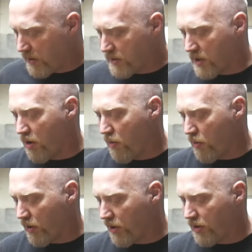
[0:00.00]

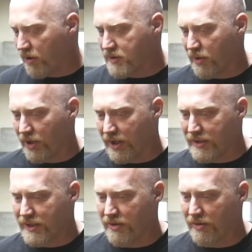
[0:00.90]
what we're going to do is we're going to
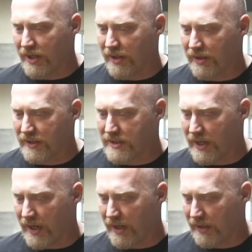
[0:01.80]
continue getting this
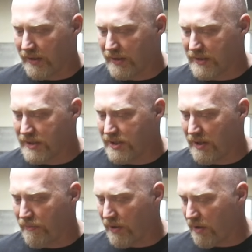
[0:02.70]
this
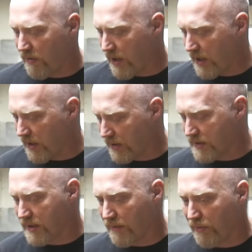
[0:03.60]
Jeep here ready,
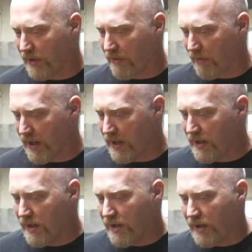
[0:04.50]
this skid plate
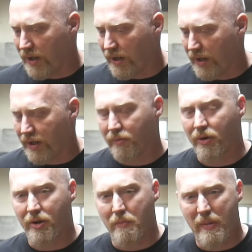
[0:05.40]
ready, and then
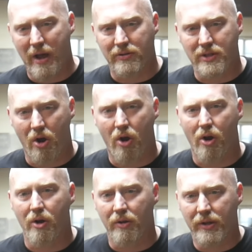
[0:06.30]
we're going to mount
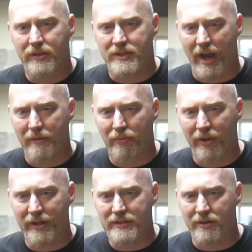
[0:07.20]
our side
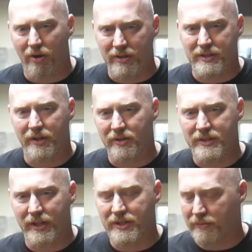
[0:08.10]
plates, our center
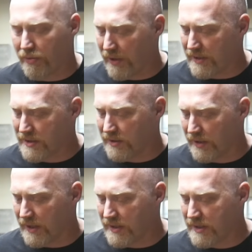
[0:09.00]
section plates to
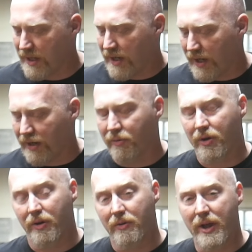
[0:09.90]
this, and then we'll
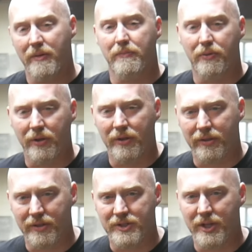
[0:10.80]
go ahead and put it
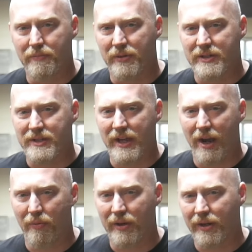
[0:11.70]
in the Jeep and see
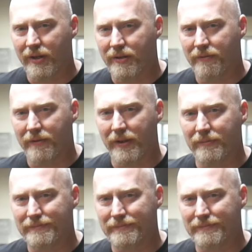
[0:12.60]
how we can get it to fit.